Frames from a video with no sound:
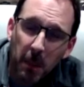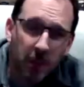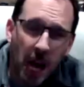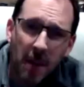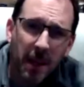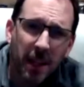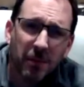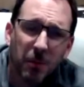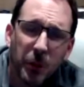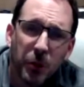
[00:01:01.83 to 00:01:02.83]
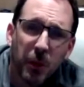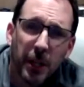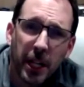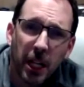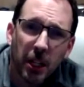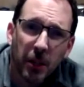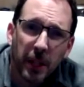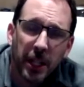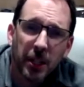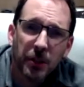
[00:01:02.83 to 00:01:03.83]
Comment what you want to hear. You want
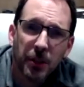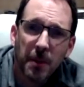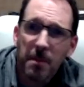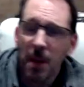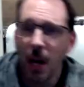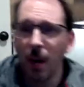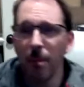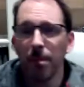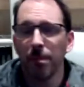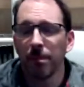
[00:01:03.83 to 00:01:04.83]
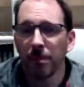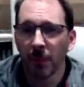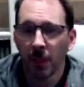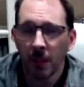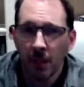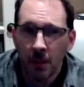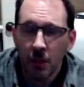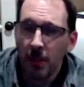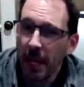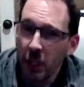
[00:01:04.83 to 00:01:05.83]
to hear some
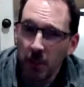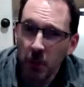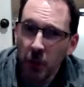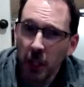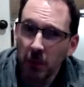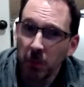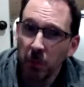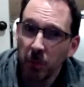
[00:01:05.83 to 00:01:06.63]
Spanish music?